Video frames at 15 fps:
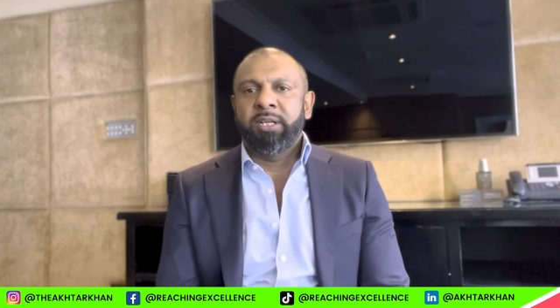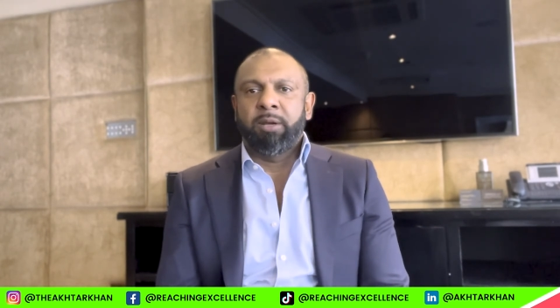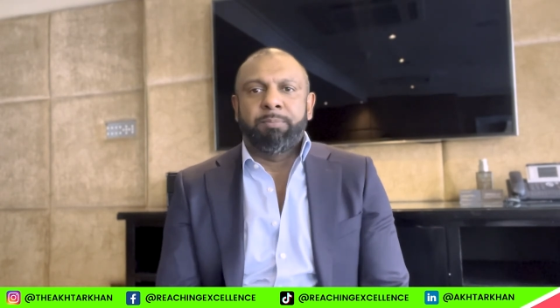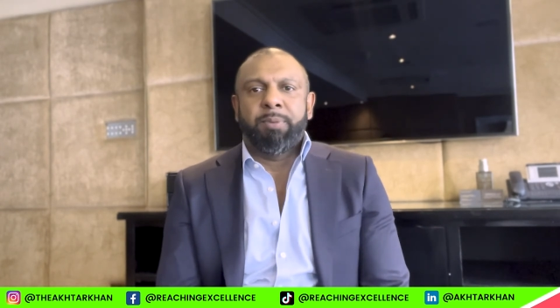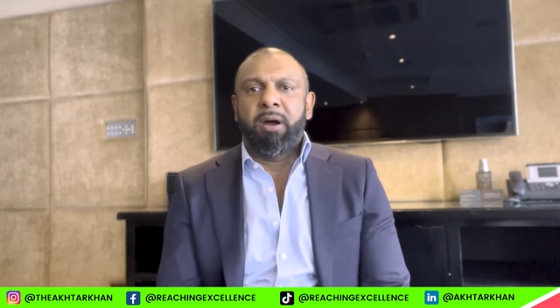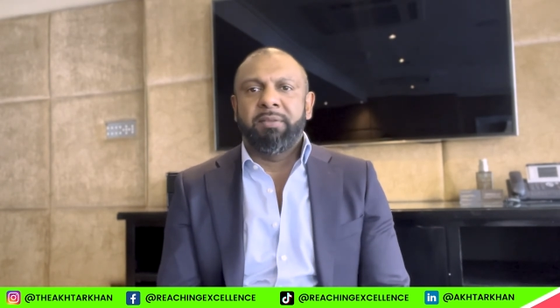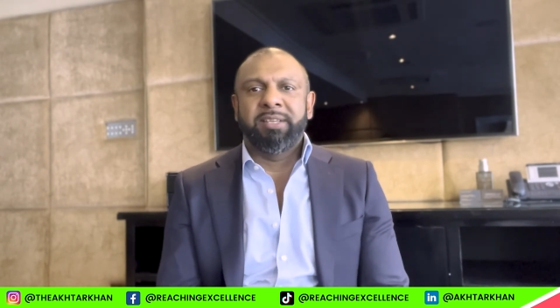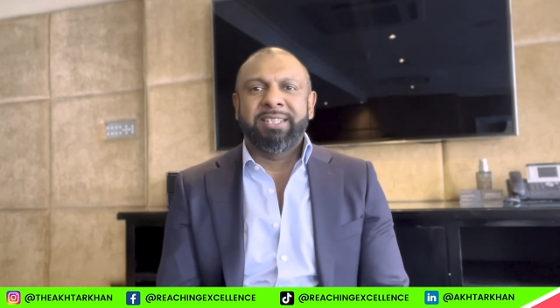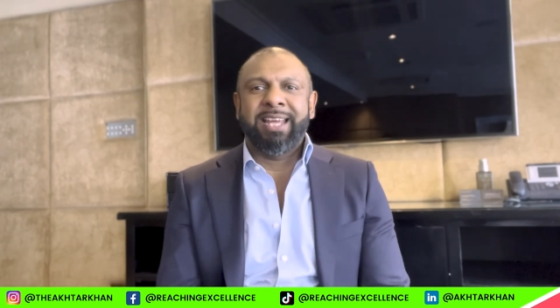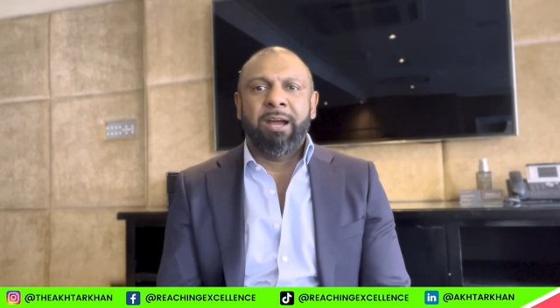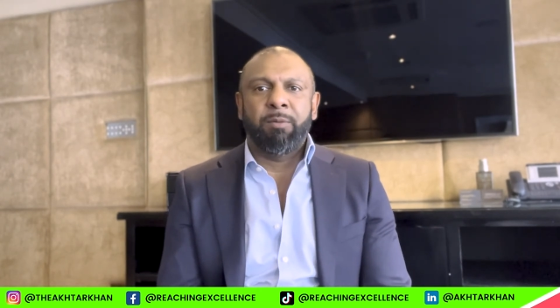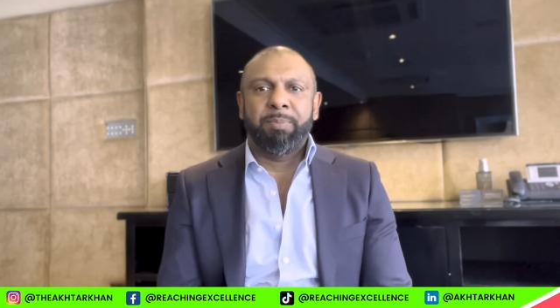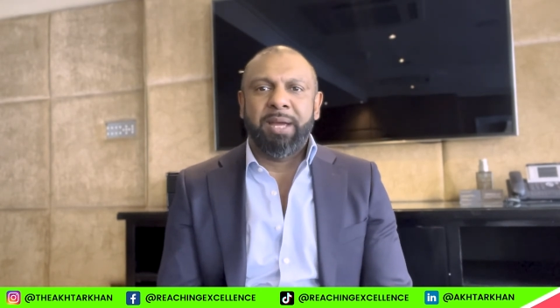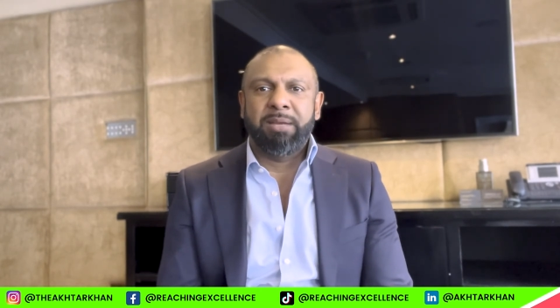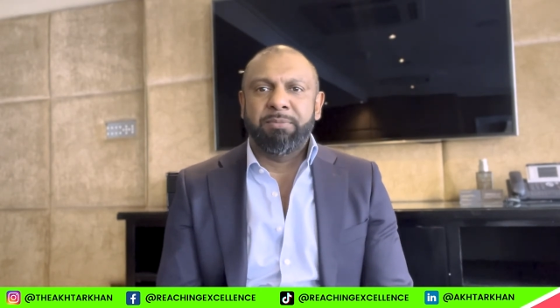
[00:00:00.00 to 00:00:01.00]
you know, part of the
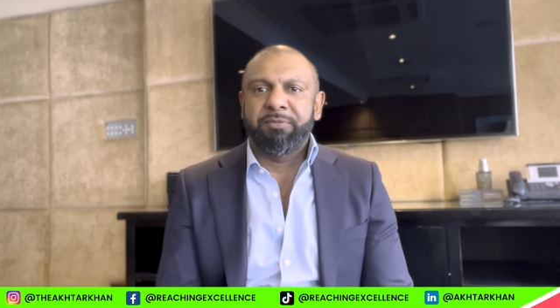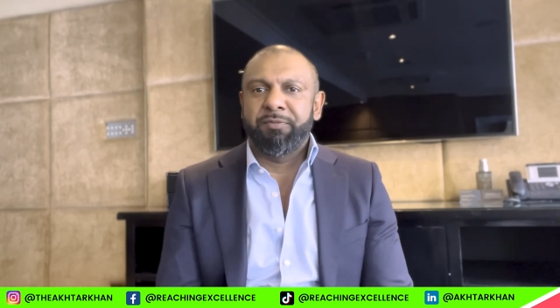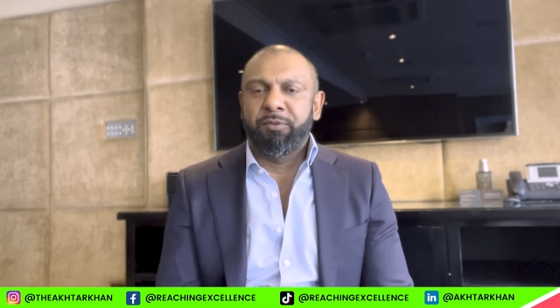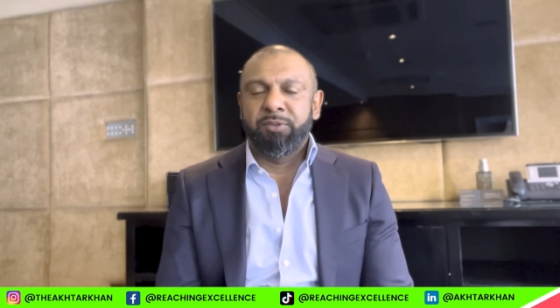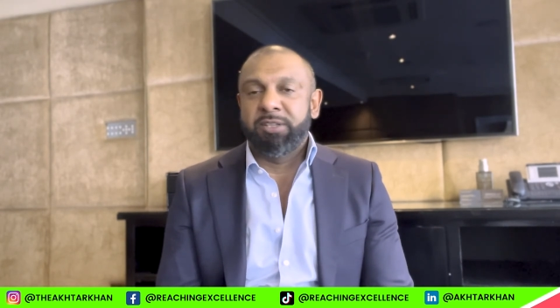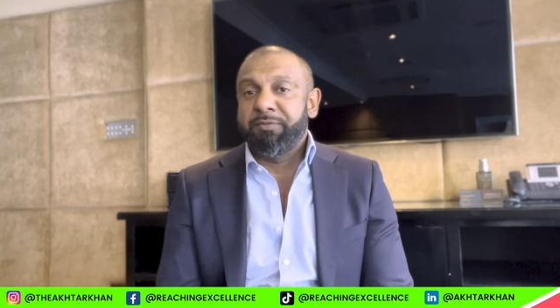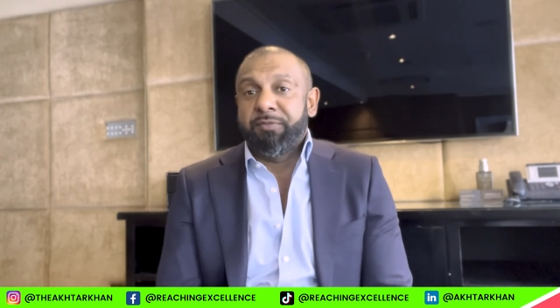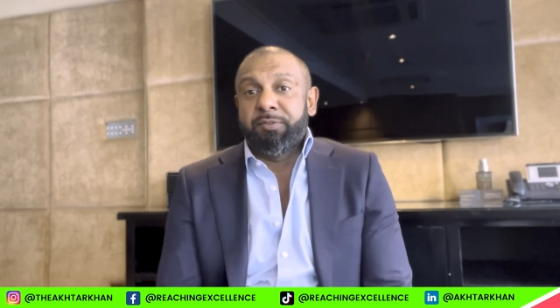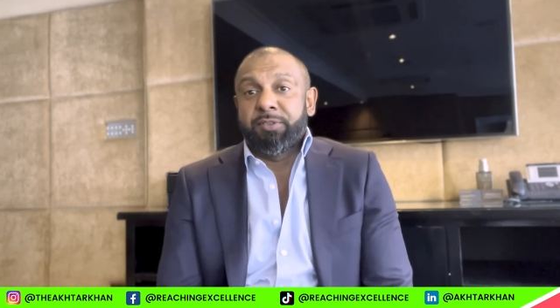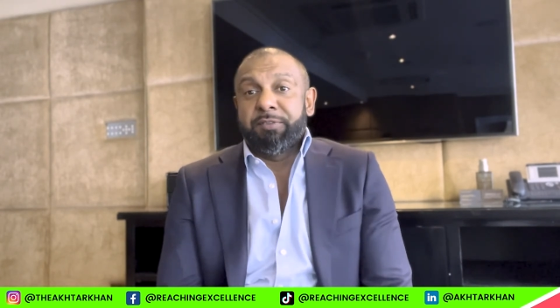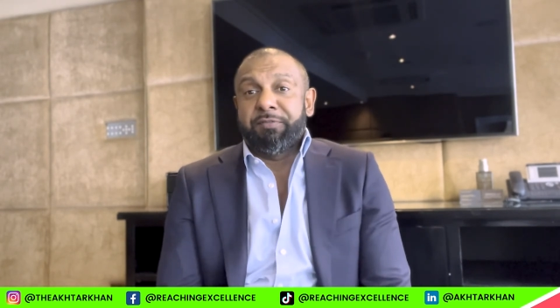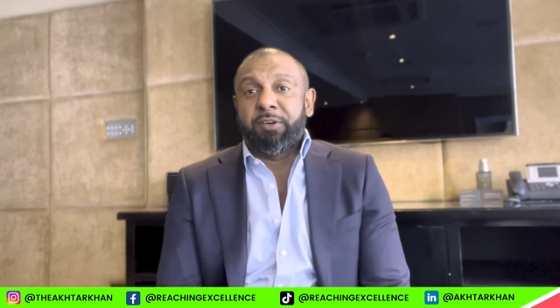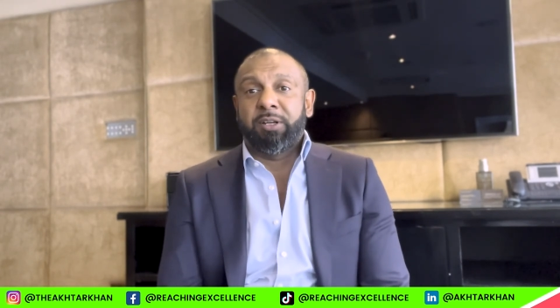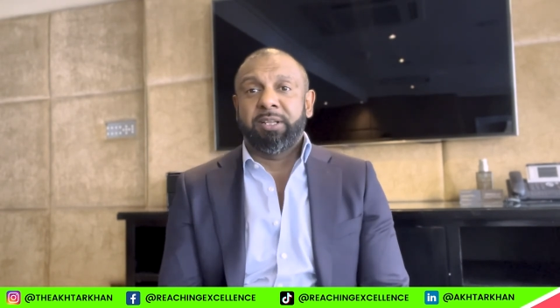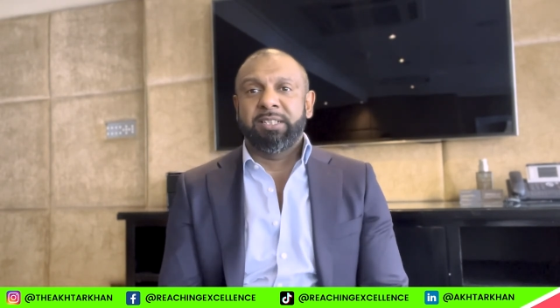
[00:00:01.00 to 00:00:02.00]
down payment for the
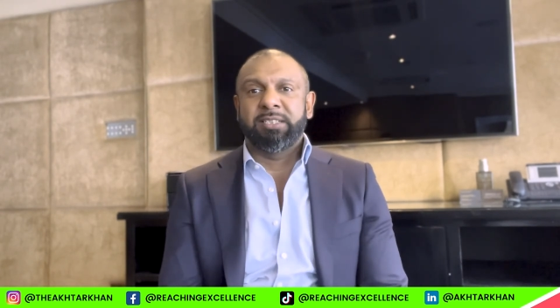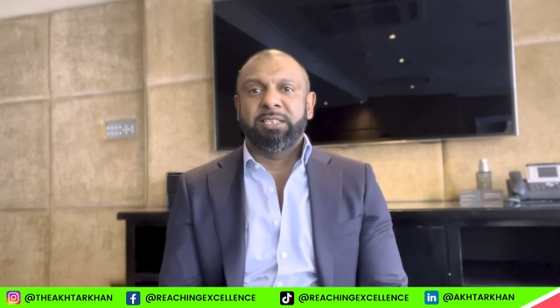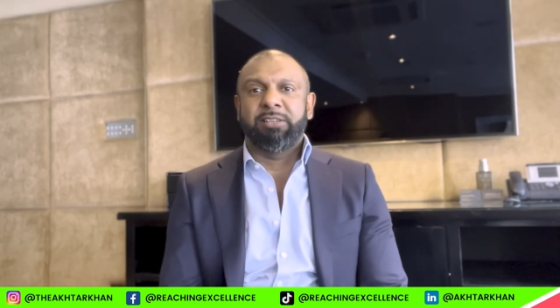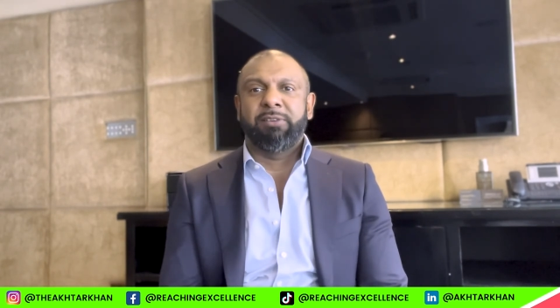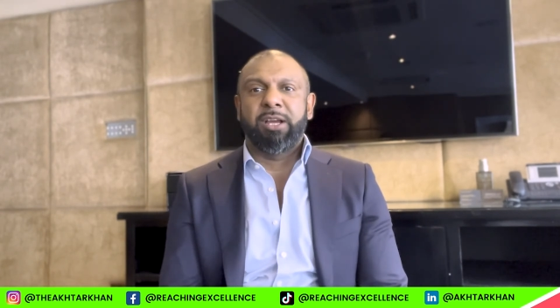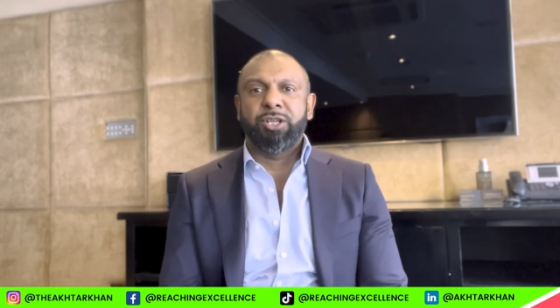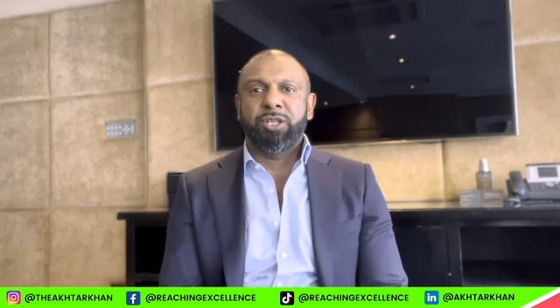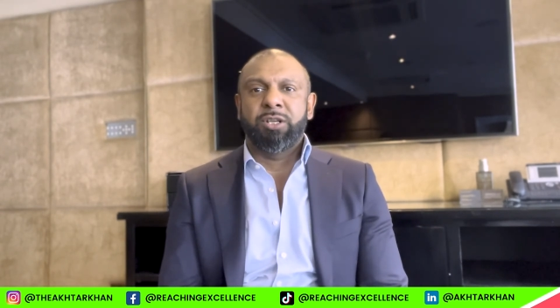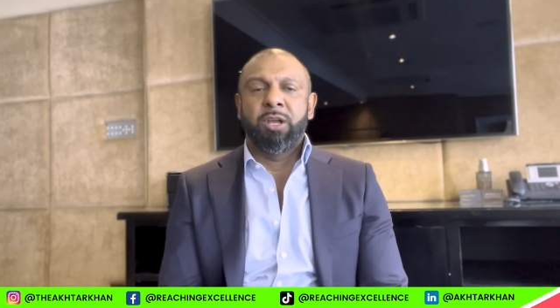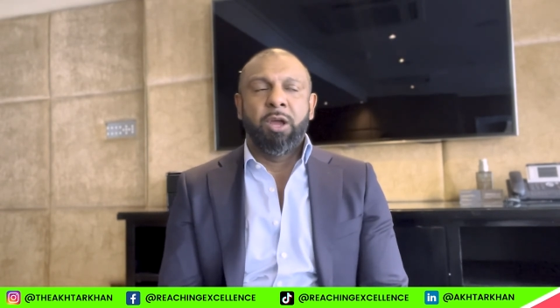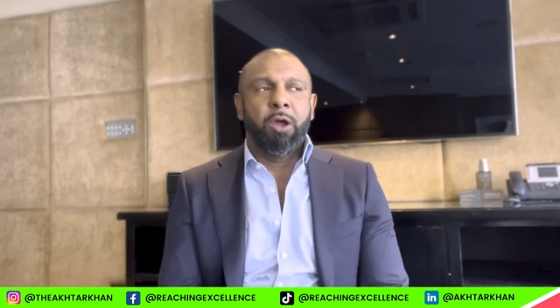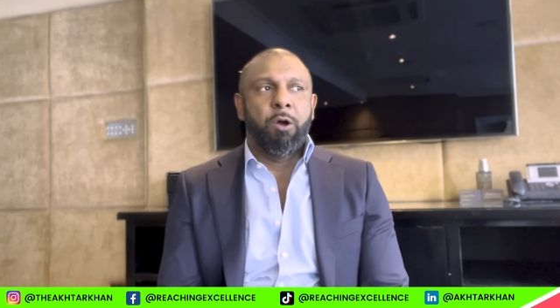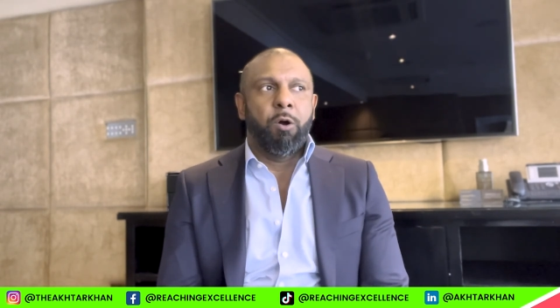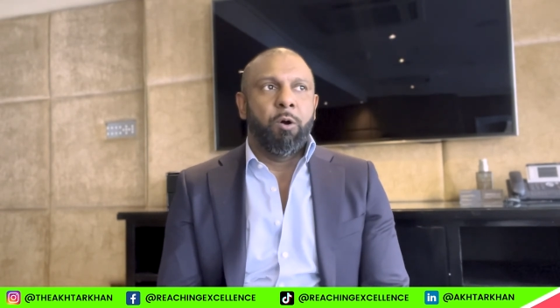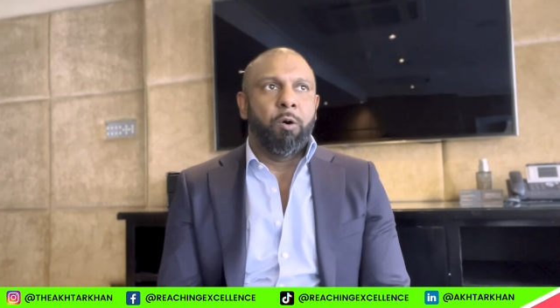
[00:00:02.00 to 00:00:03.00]
deferred consideration.
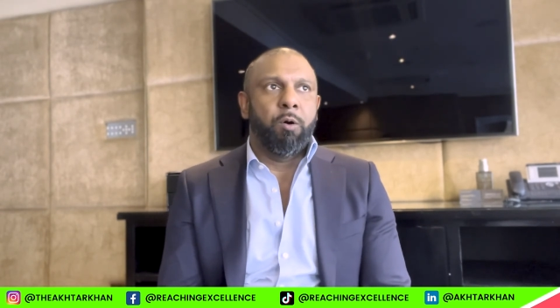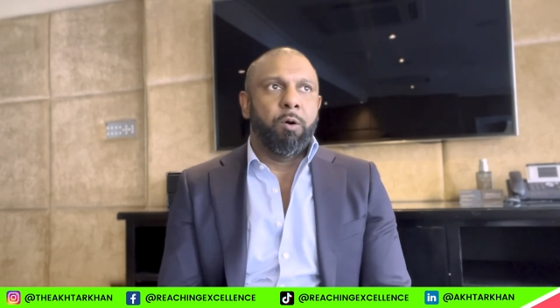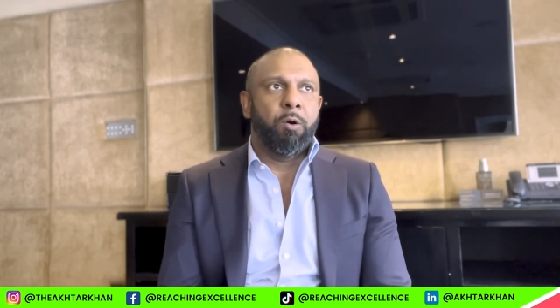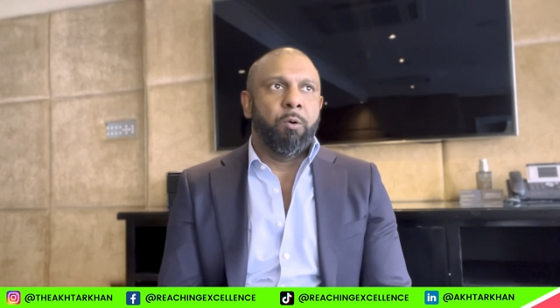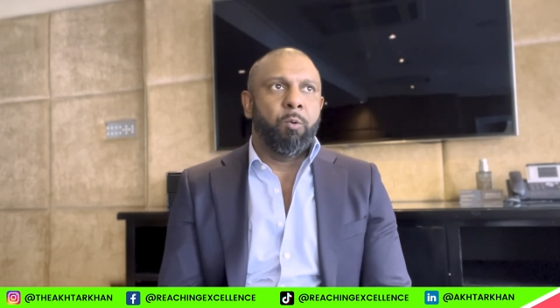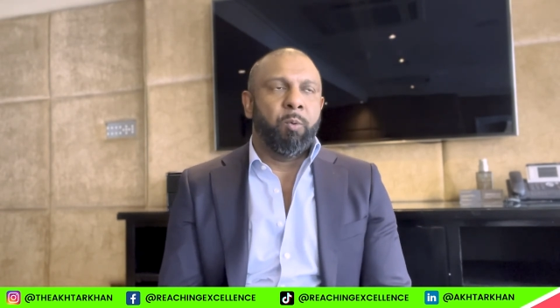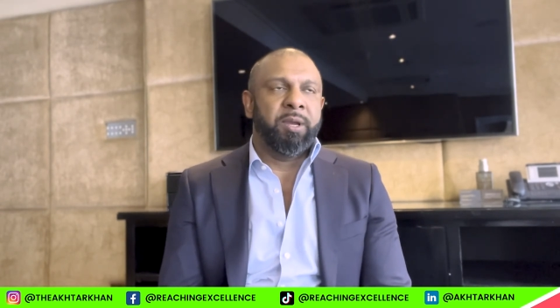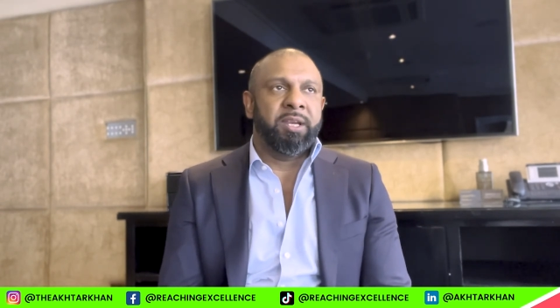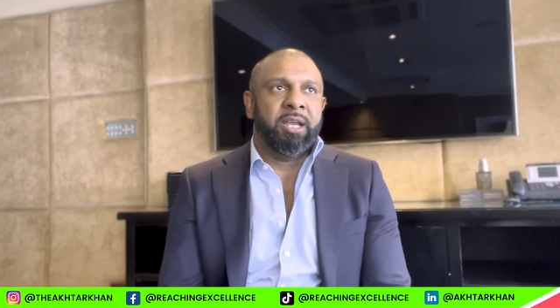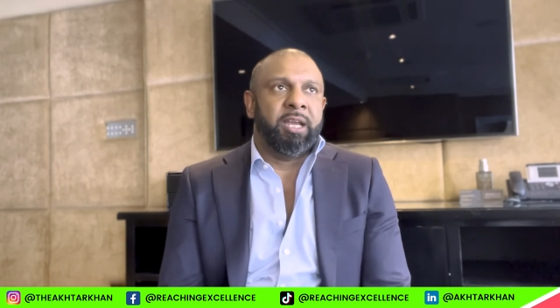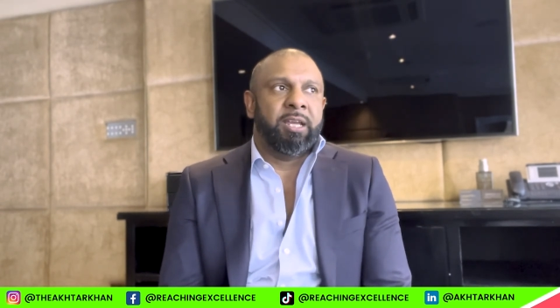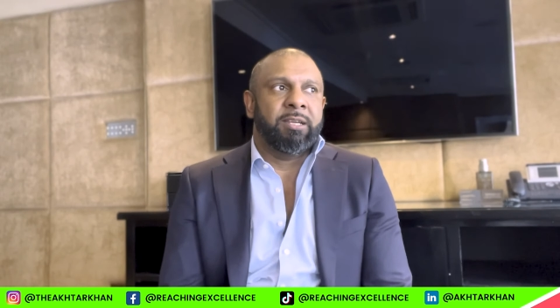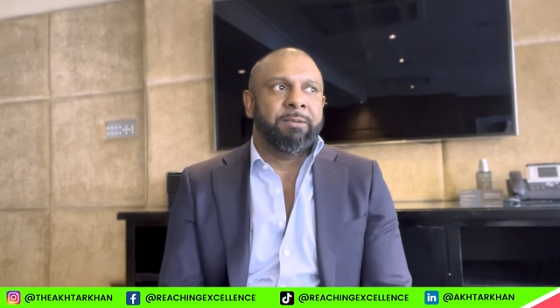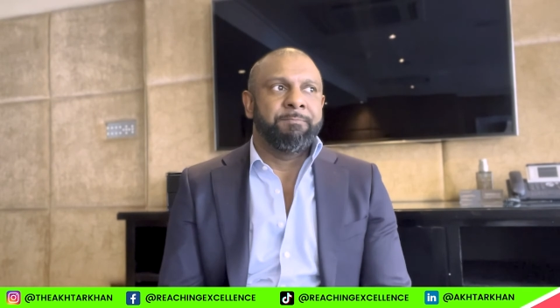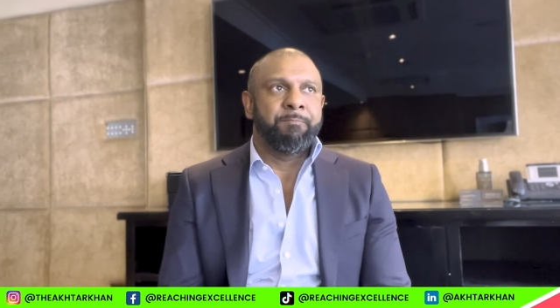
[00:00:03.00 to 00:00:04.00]
Or we
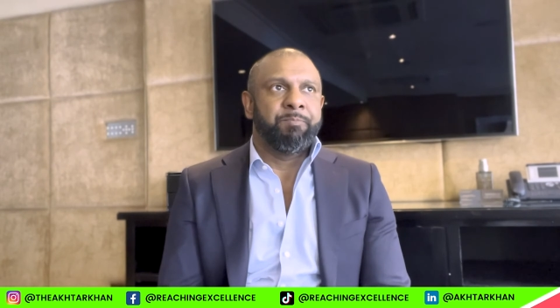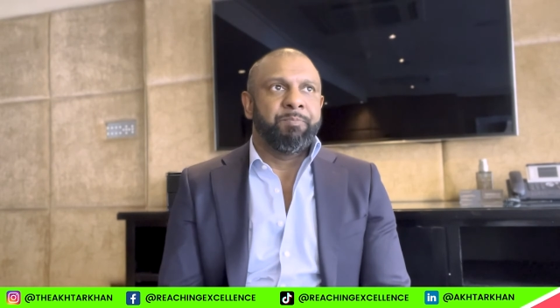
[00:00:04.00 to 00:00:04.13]
need